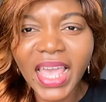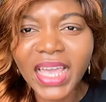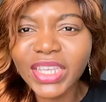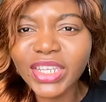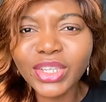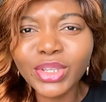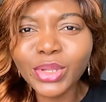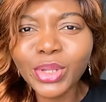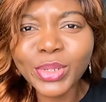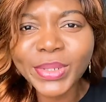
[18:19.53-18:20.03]

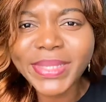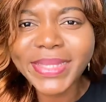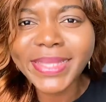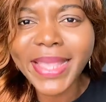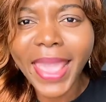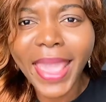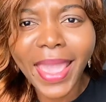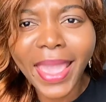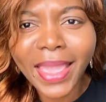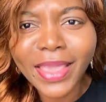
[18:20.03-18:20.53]
you don't
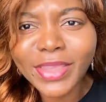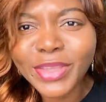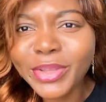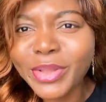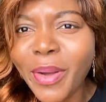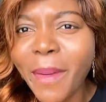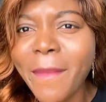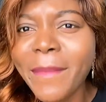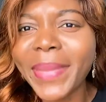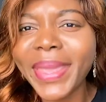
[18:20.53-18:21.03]
say, you
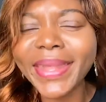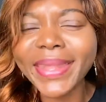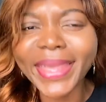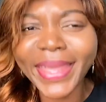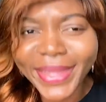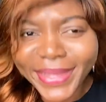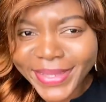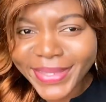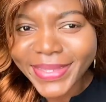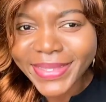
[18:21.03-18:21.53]
don't mean
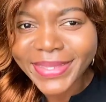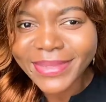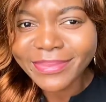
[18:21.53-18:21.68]
it.